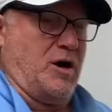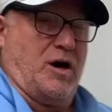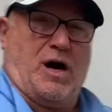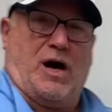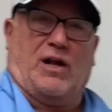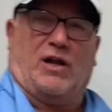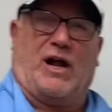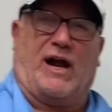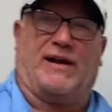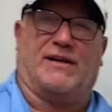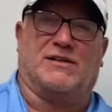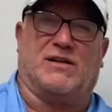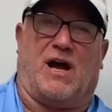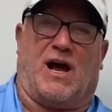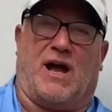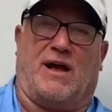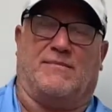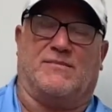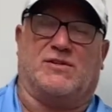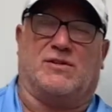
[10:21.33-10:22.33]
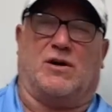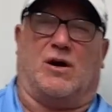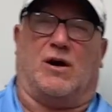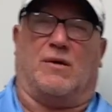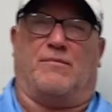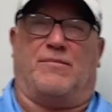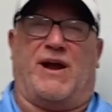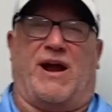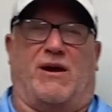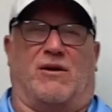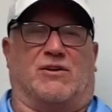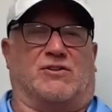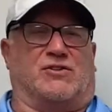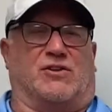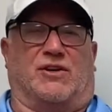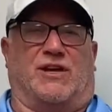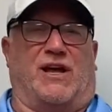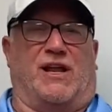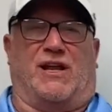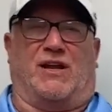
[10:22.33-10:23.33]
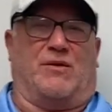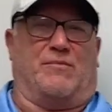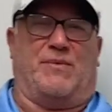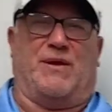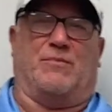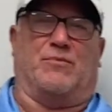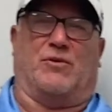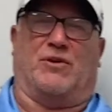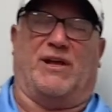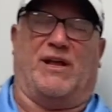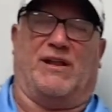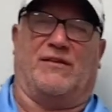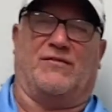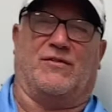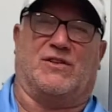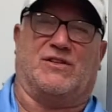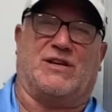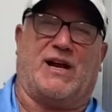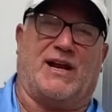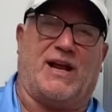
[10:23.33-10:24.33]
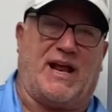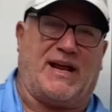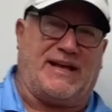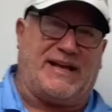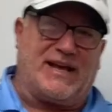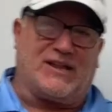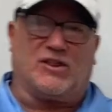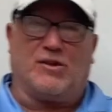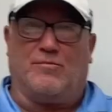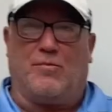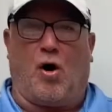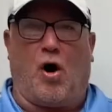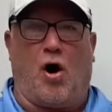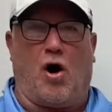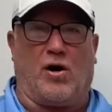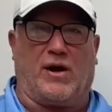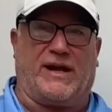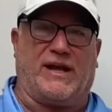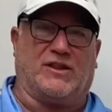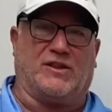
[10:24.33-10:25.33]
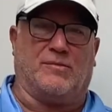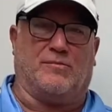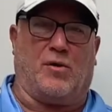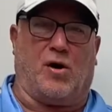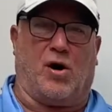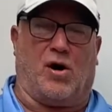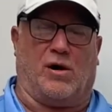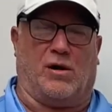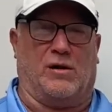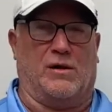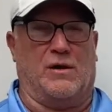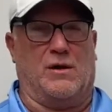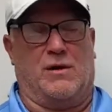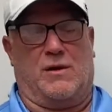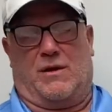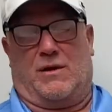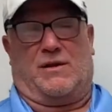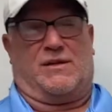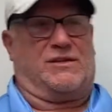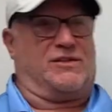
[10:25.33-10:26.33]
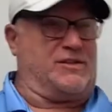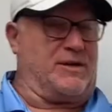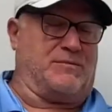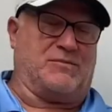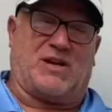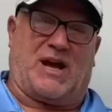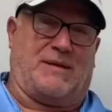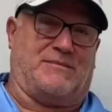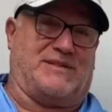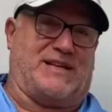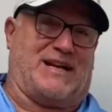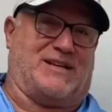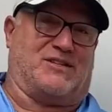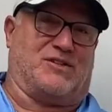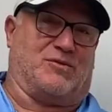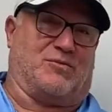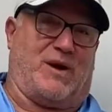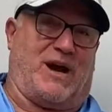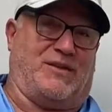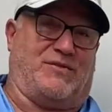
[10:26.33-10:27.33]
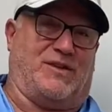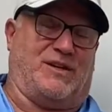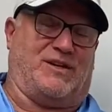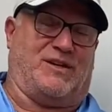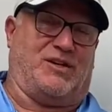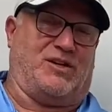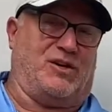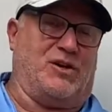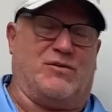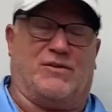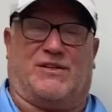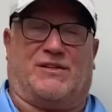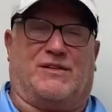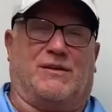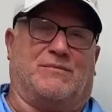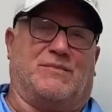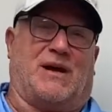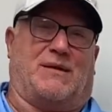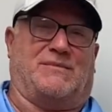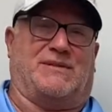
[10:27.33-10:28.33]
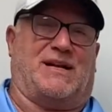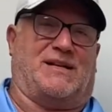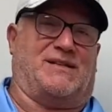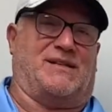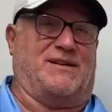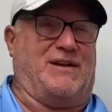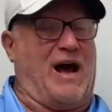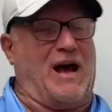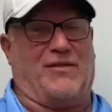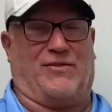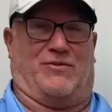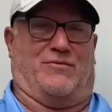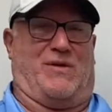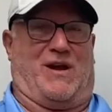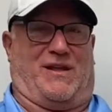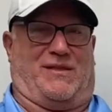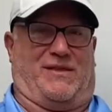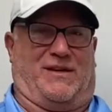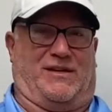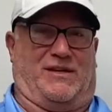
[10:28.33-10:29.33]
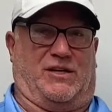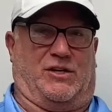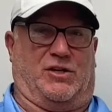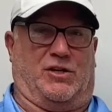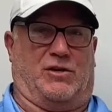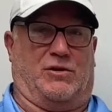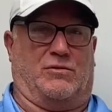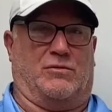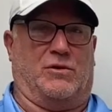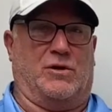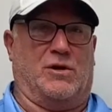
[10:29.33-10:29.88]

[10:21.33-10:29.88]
A lot of times our parents are yelling or people are yelling from the sideline, get the ball, get the ball. Sometimes that's the right thing to do, and sometimes that's not the right thing to do.